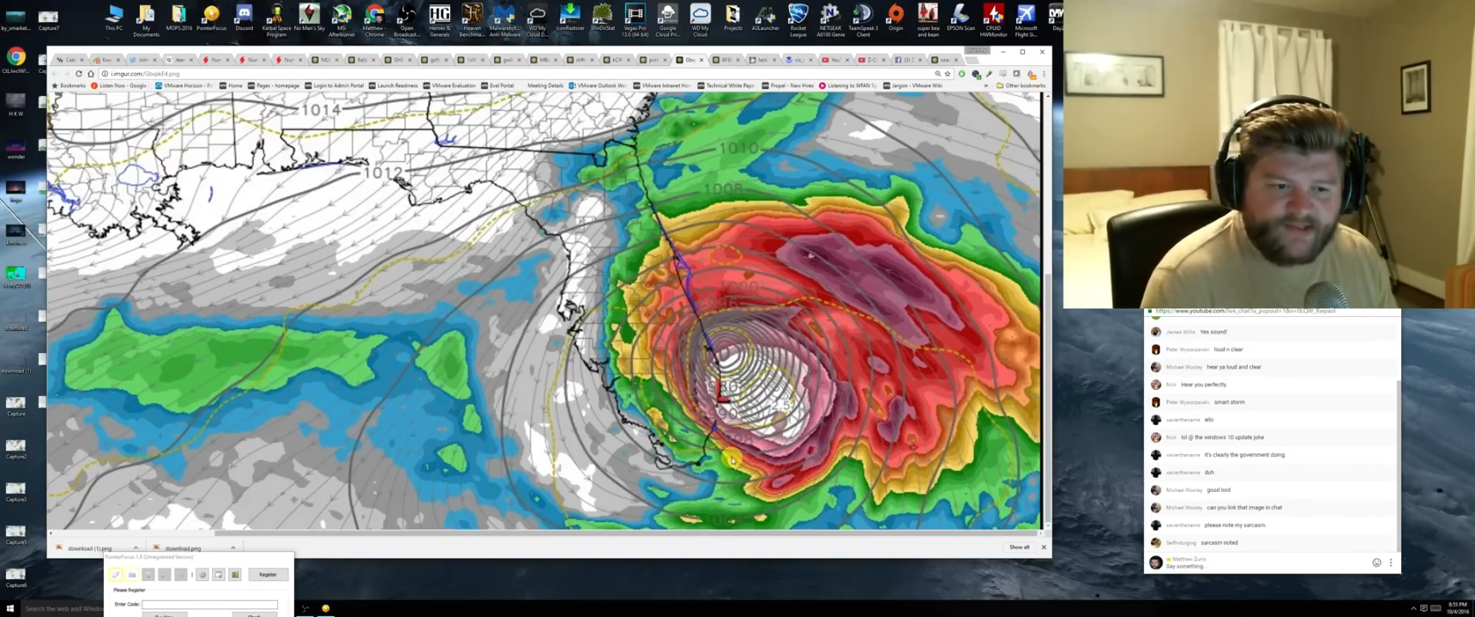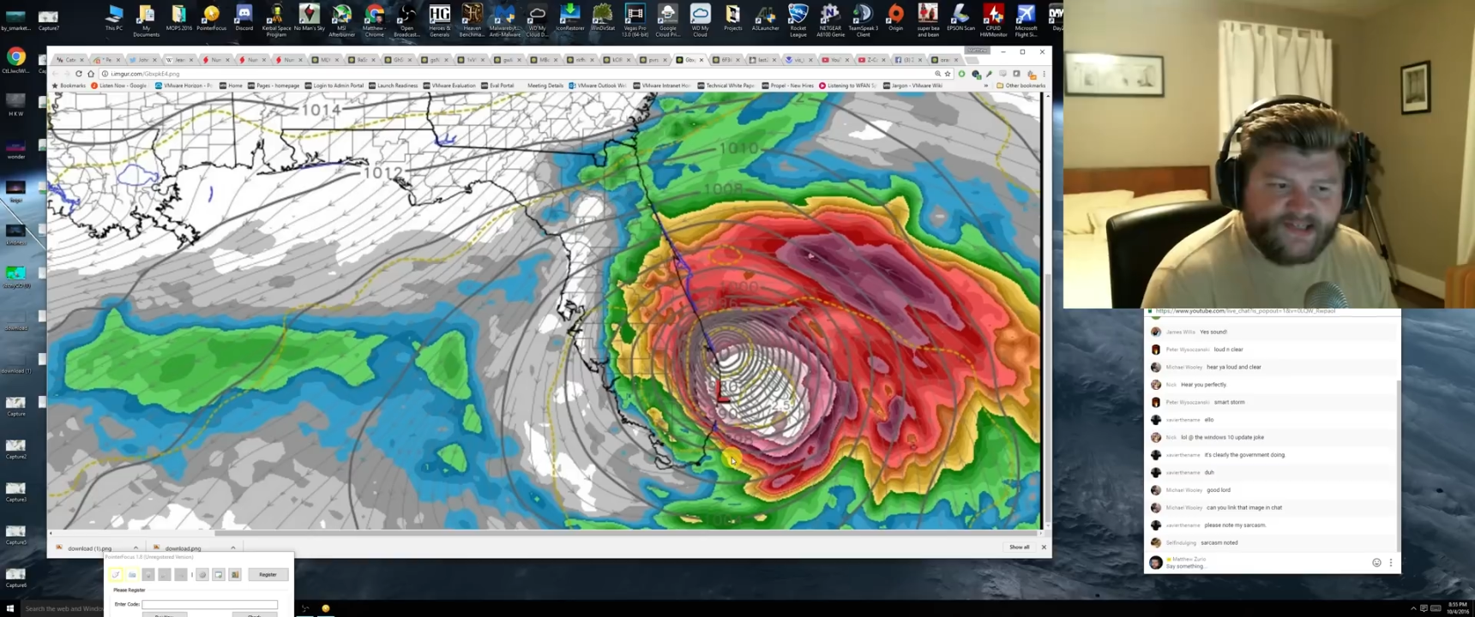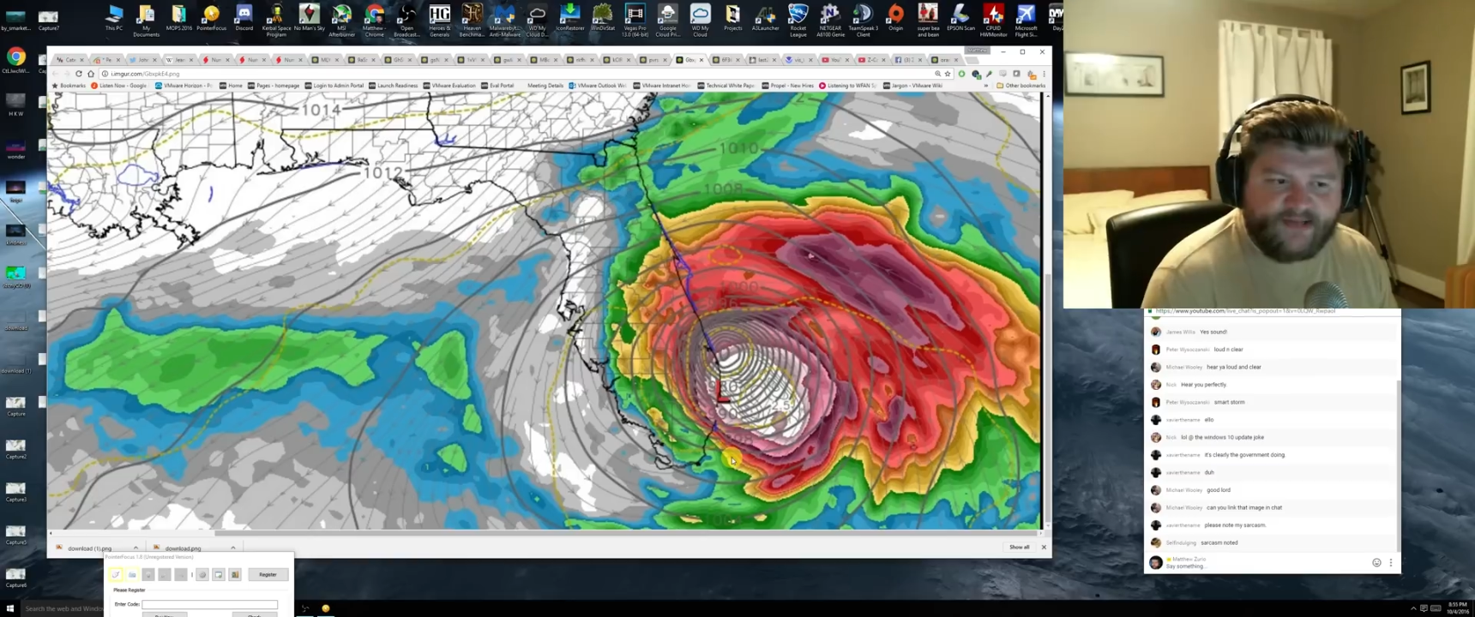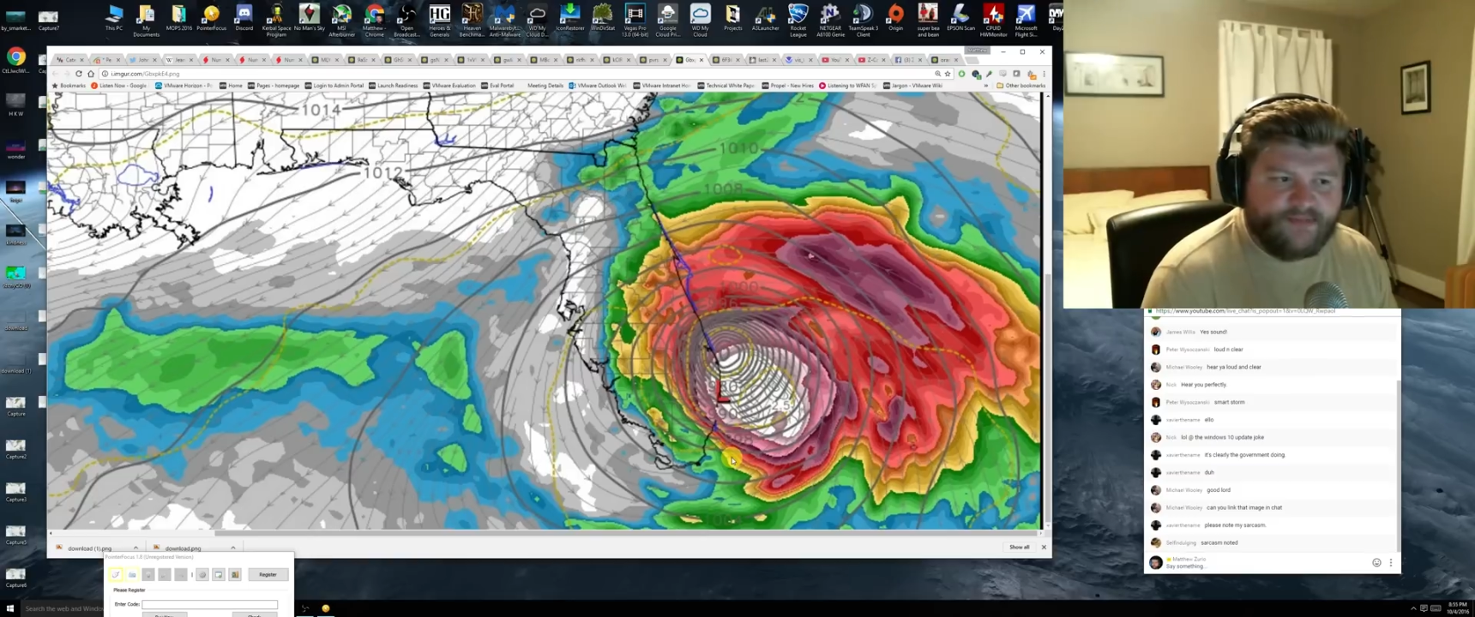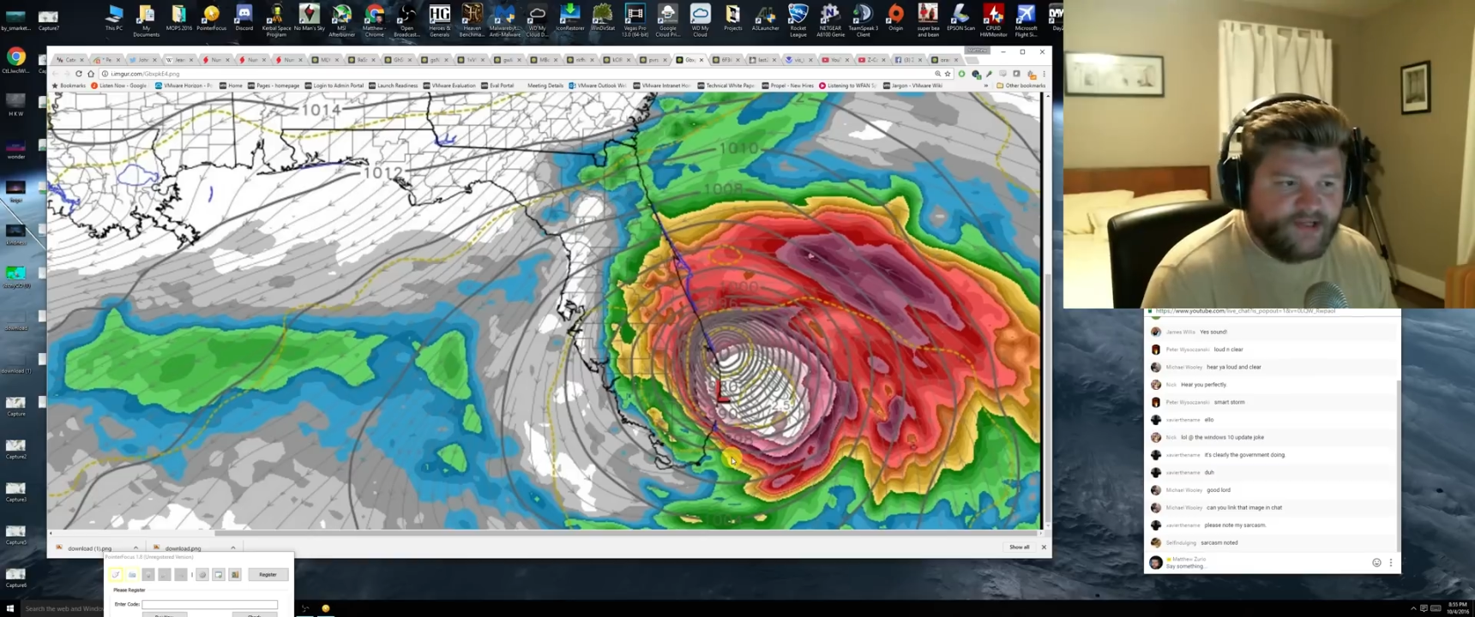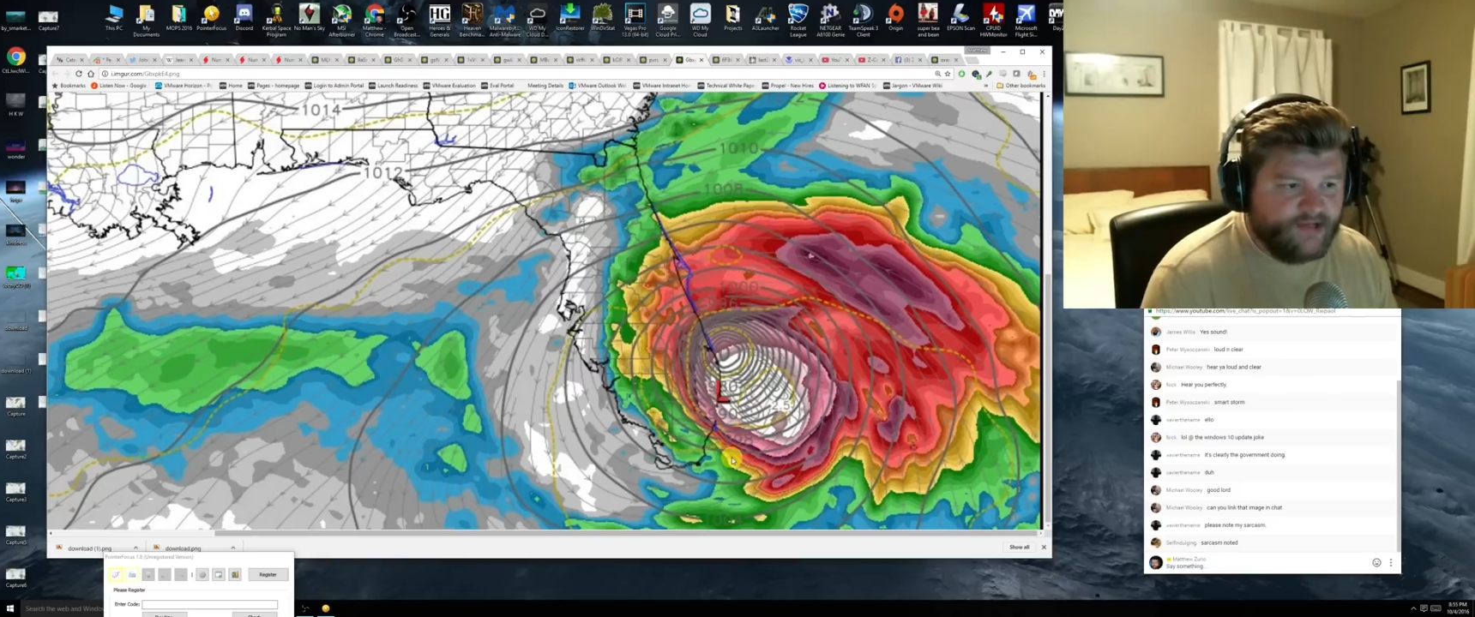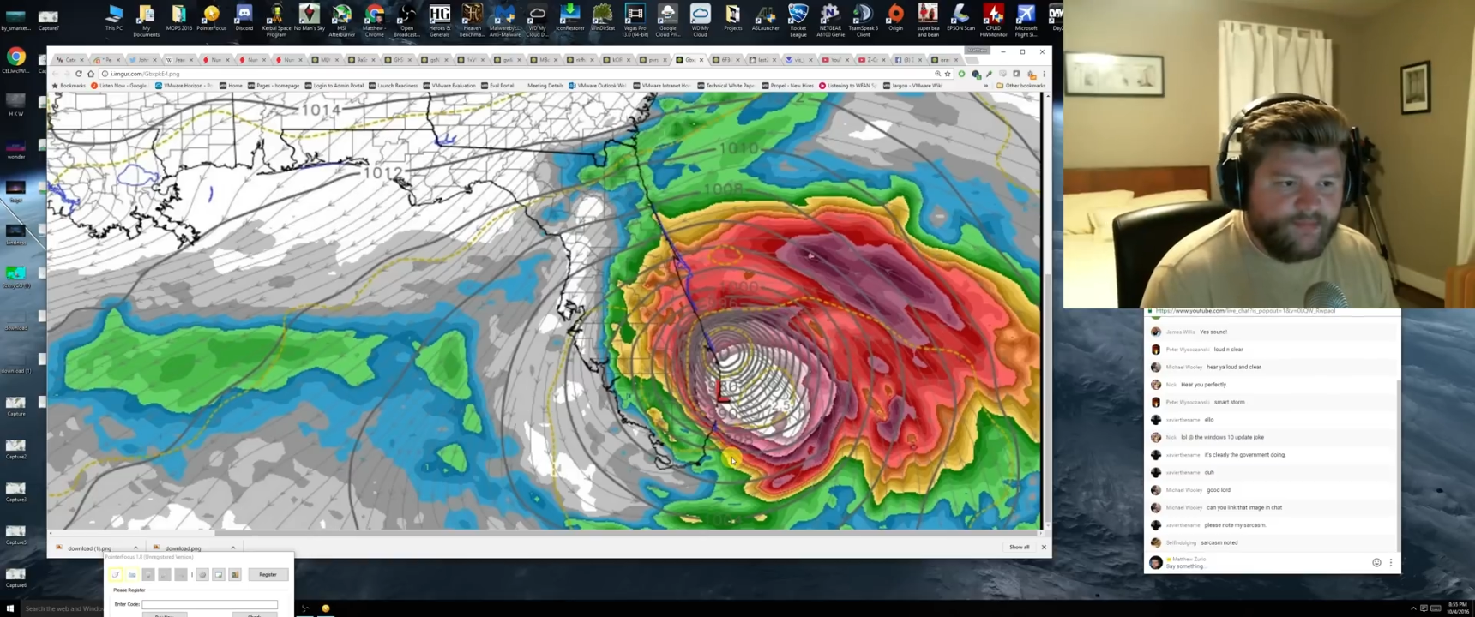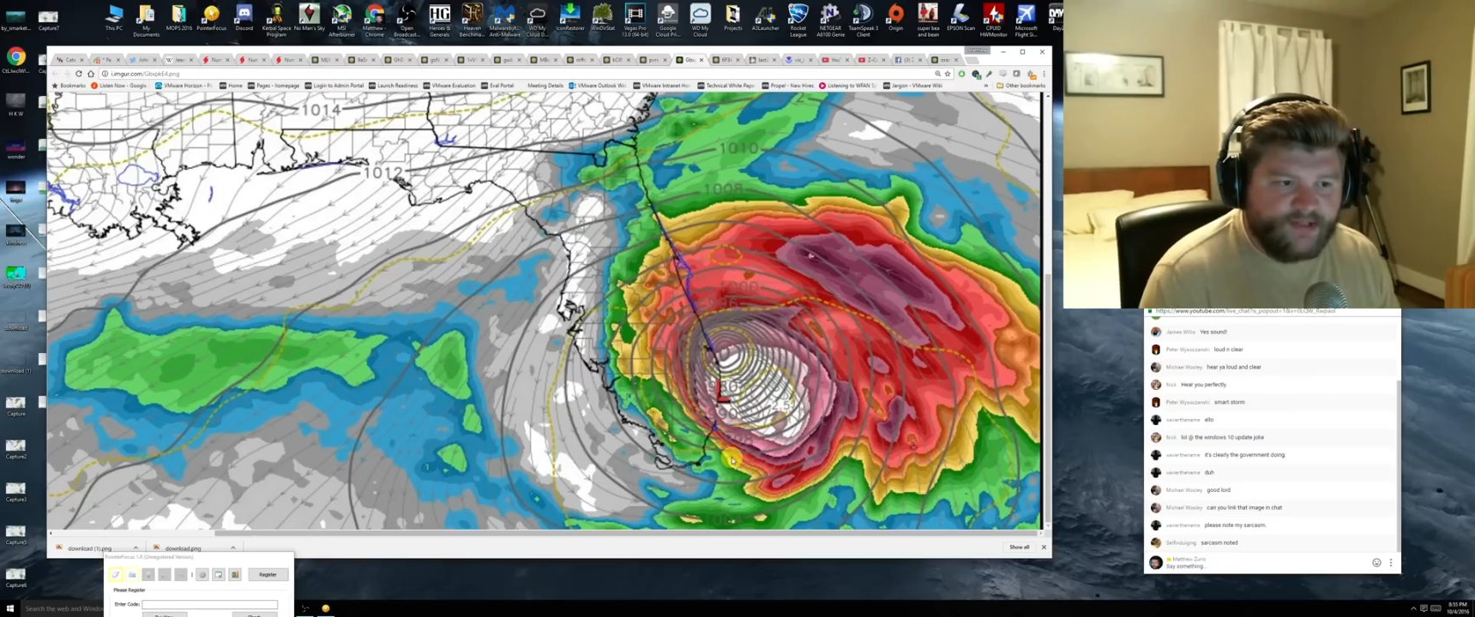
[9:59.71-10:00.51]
the same time,